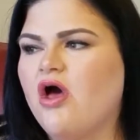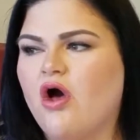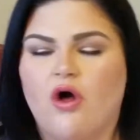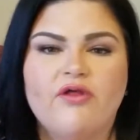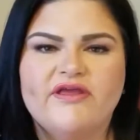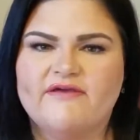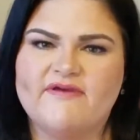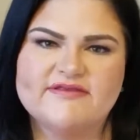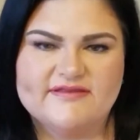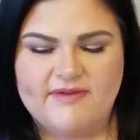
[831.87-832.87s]
all the
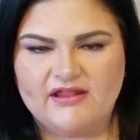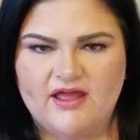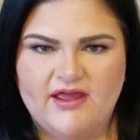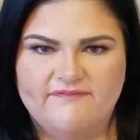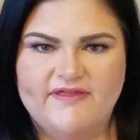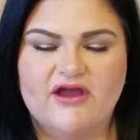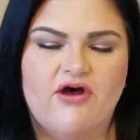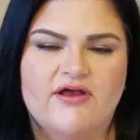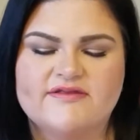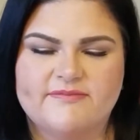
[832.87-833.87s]
events in my life that
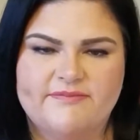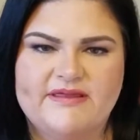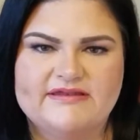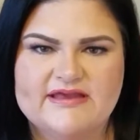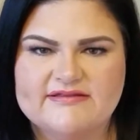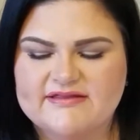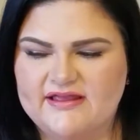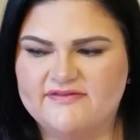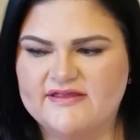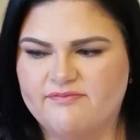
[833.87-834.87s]
caused me PTSD
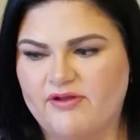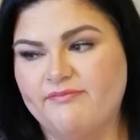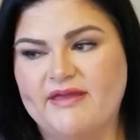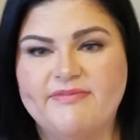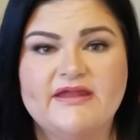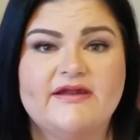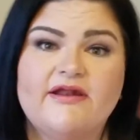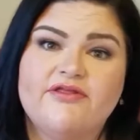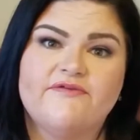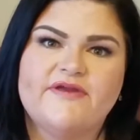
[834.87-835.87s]
at this point, maybe in
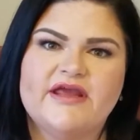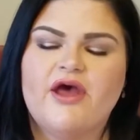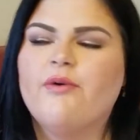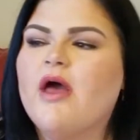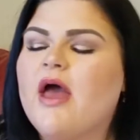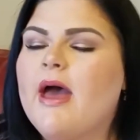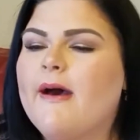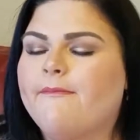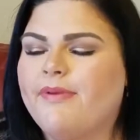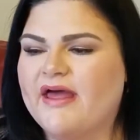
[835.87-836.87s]
another video,
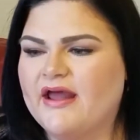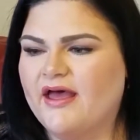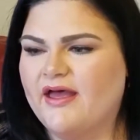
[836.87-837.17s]
but